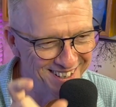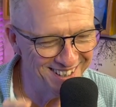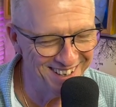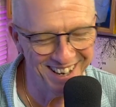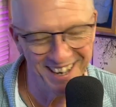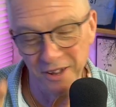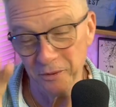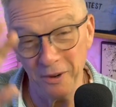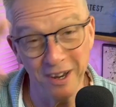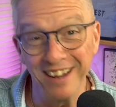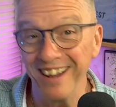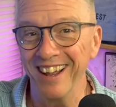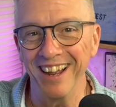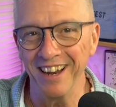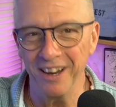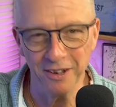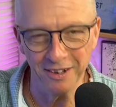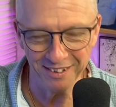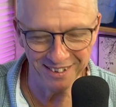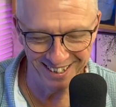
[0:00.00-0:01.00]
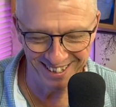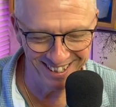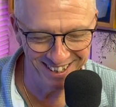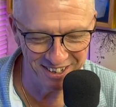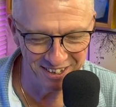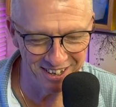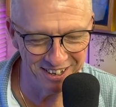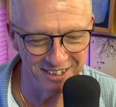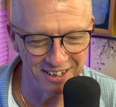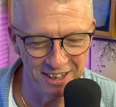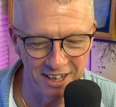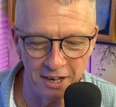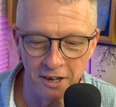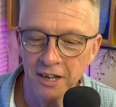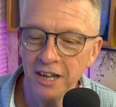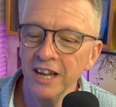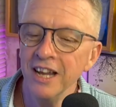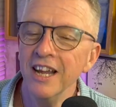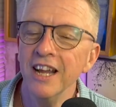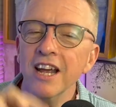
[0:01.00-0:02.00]
Anyway, anyway, neither here nor there.
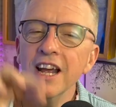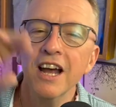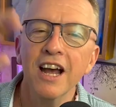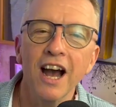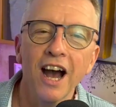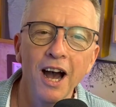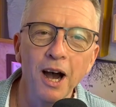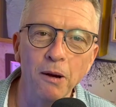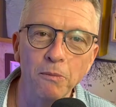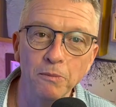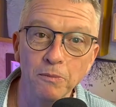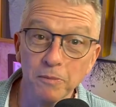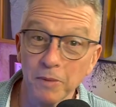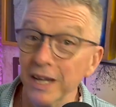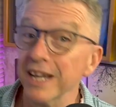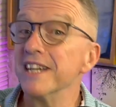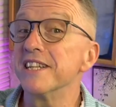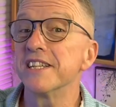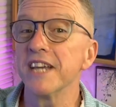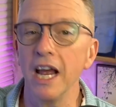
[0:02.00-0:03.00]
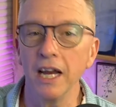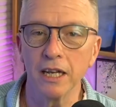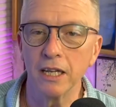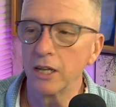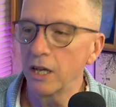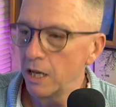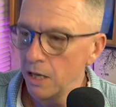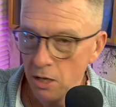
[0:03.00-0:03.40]
Um, but he said,